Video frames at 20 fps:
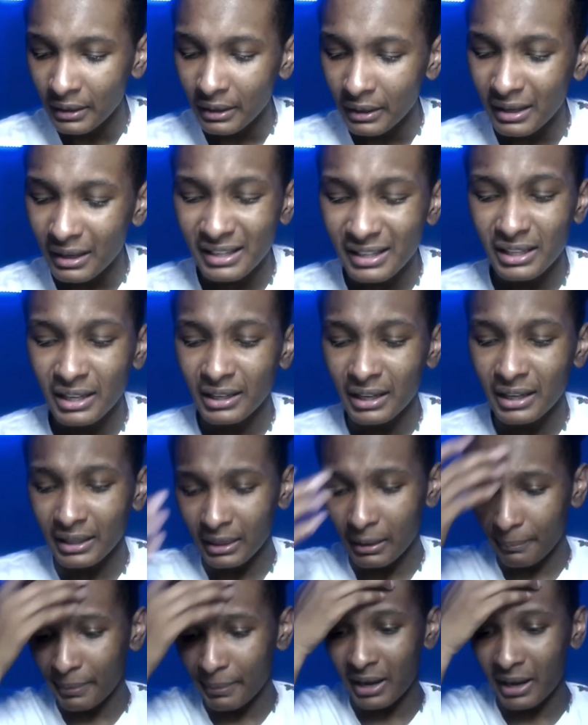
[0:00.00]
Let's look at the
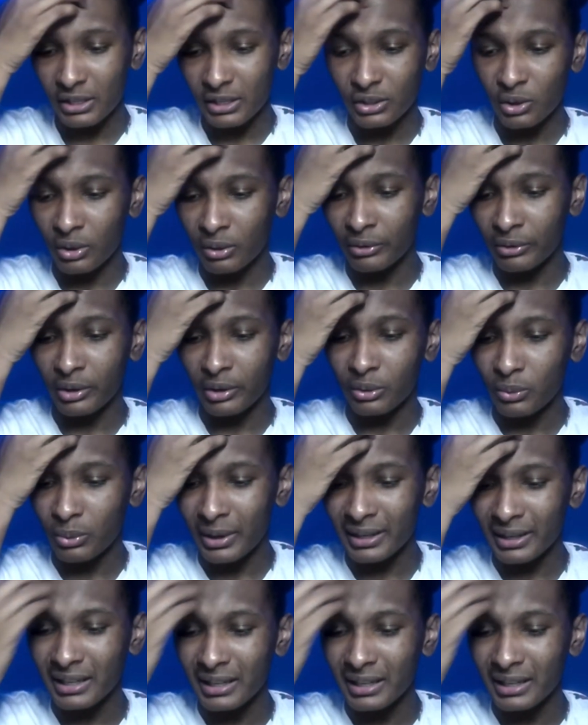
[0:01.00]
box score real quick.